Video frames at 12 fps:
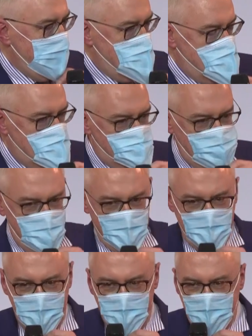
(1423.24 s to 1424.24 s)
Maybe not
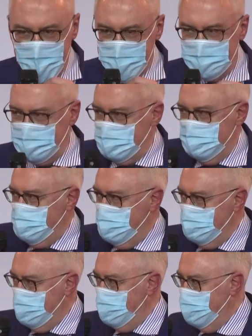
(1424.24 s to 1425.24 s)
in France, because you
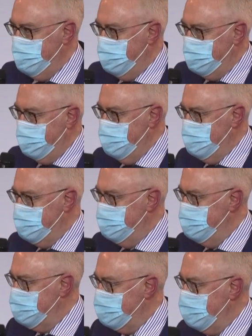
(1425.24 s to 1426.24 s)
have a fairly
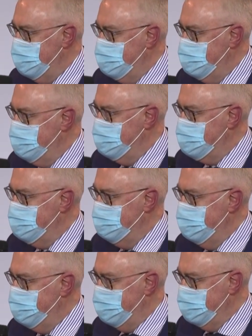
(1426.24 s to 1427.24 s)
sophisticated system
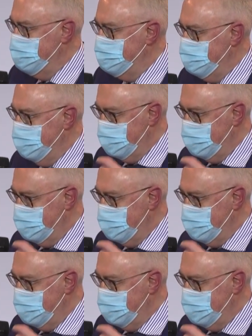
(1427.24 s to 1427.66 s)
in France, but I